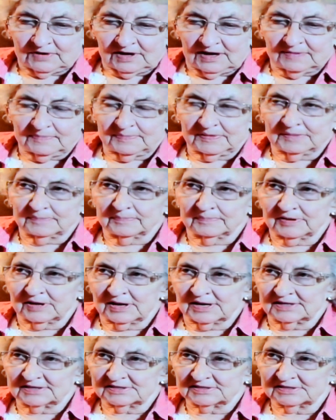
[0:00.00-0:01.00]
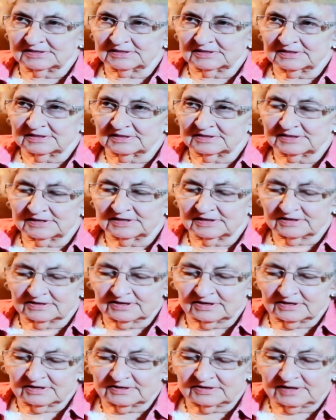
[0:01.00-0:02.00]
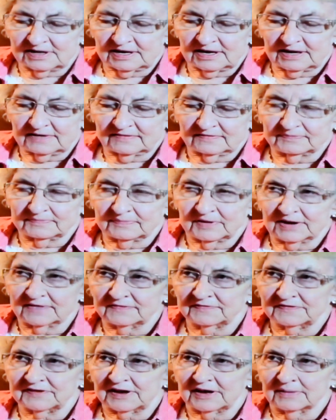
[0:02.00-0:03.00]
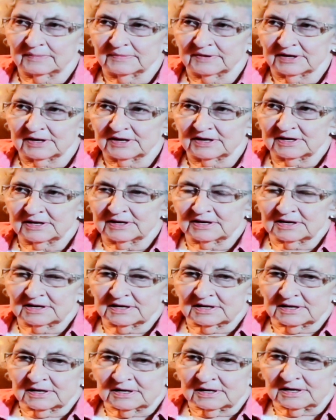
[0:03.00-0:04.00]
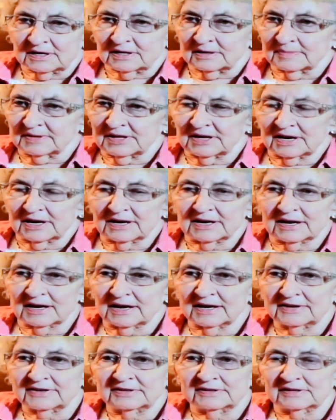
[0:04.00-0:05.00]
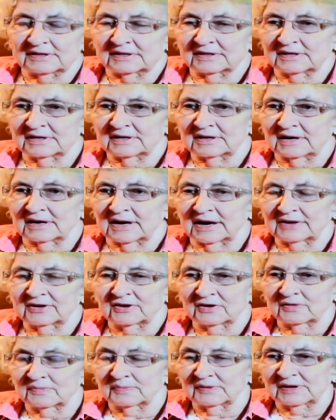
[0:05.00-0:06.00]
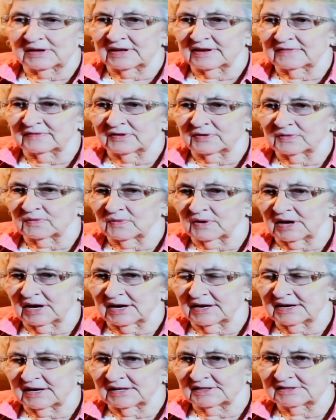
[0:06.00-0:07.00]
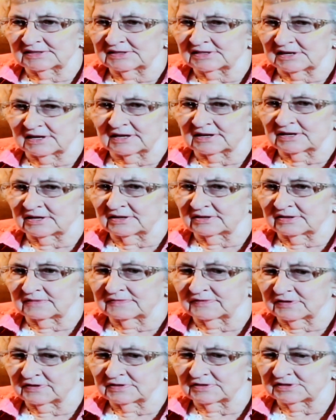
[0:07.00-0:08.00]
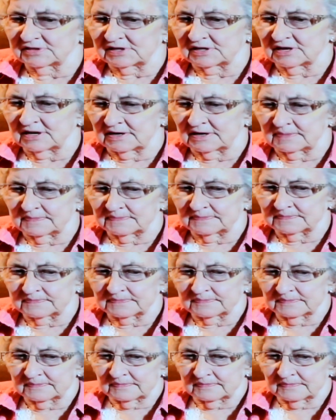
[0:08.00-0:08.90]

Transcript: Well, I've been blessed, I tell you, to have my family. I mean, I couldn't believe it when I got sick the first time.